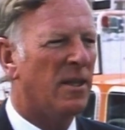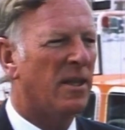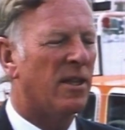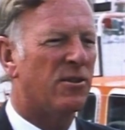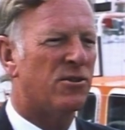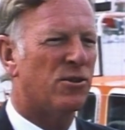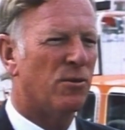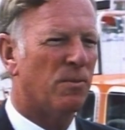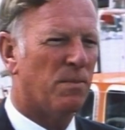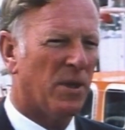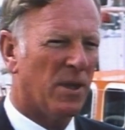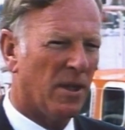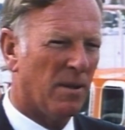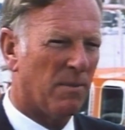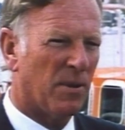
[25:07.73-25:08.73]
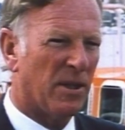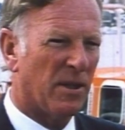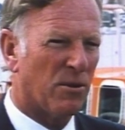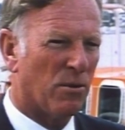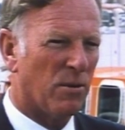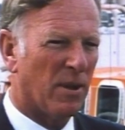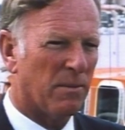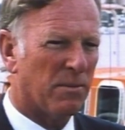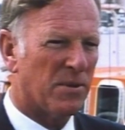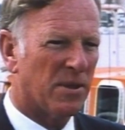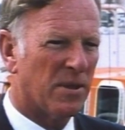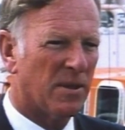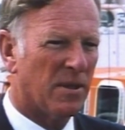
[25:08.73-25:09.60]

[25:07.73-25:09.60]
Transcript: It's superbly equipped.